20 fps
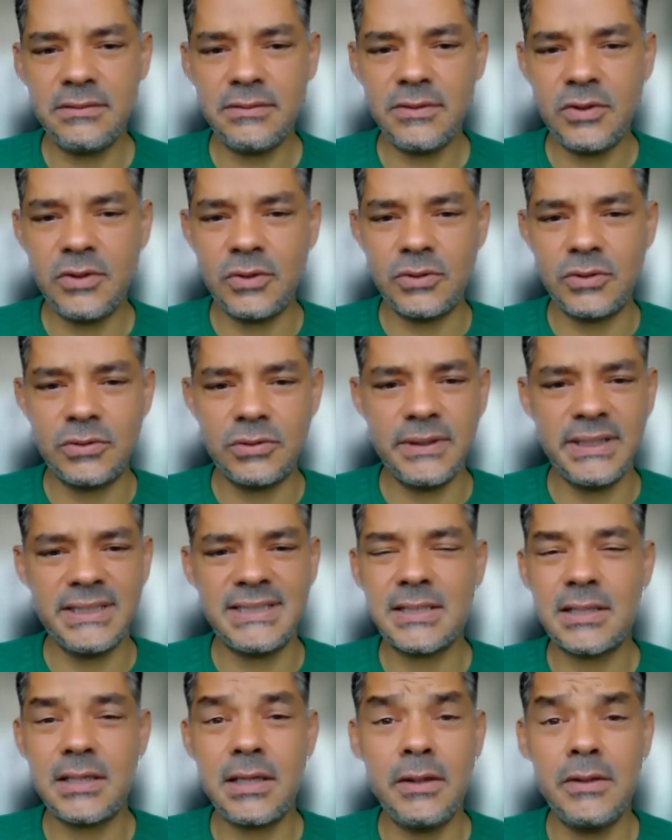or
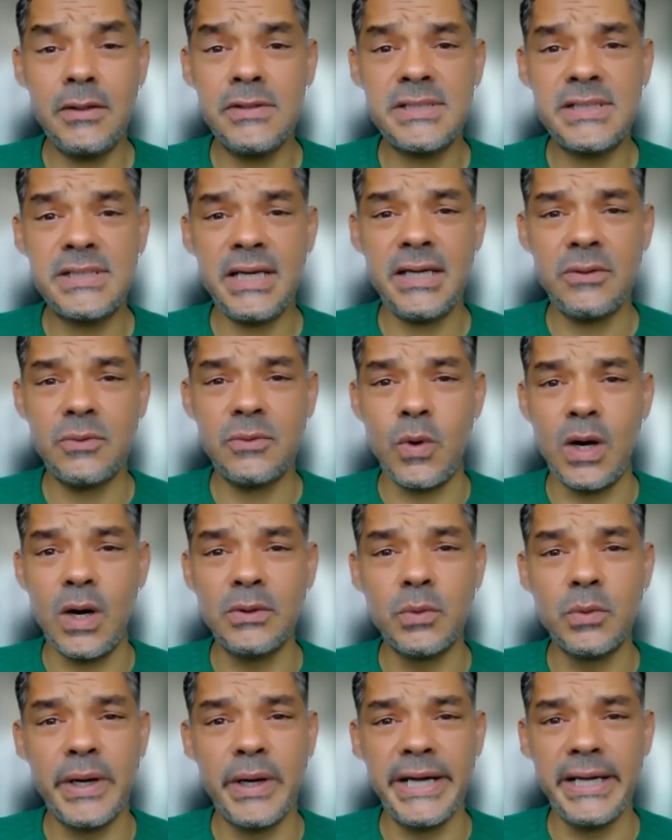it's closed in
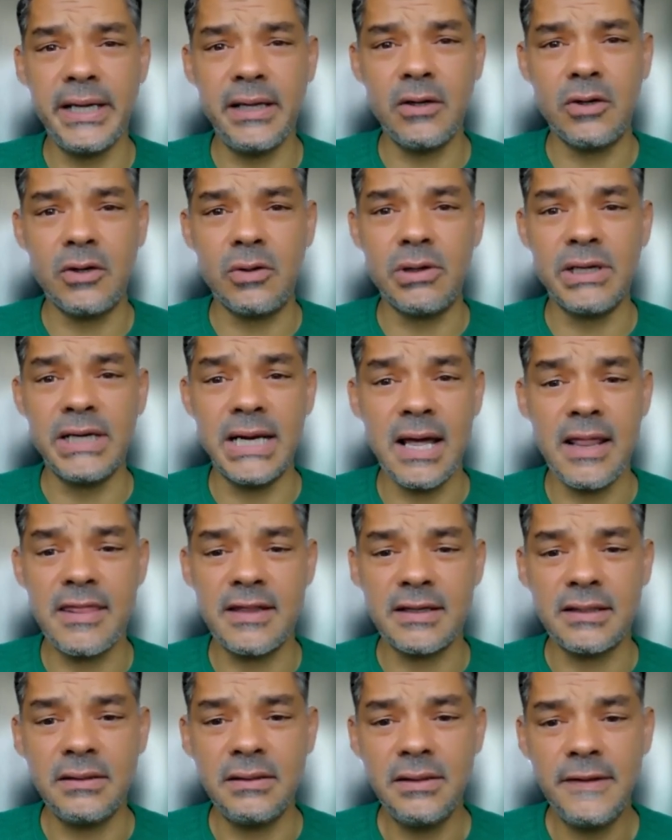one way or
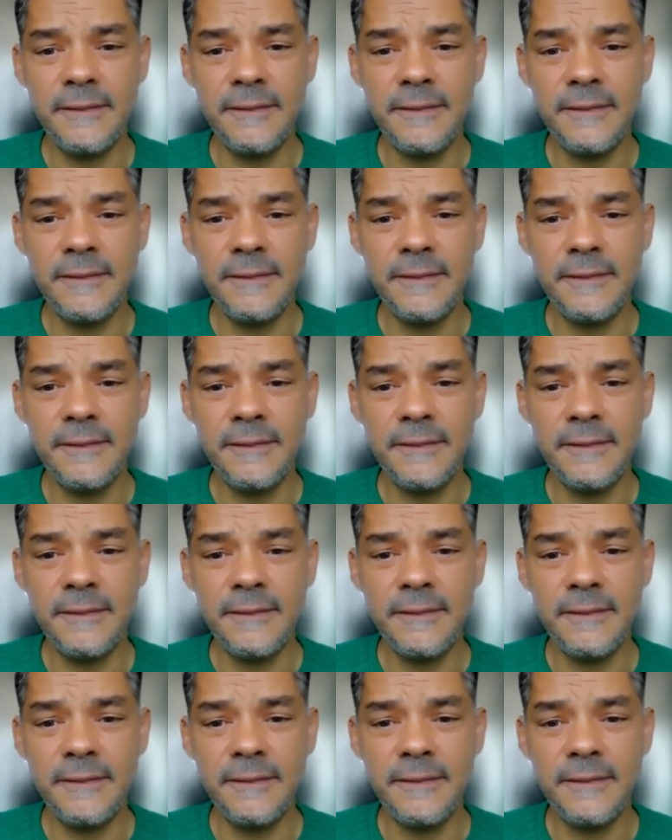another.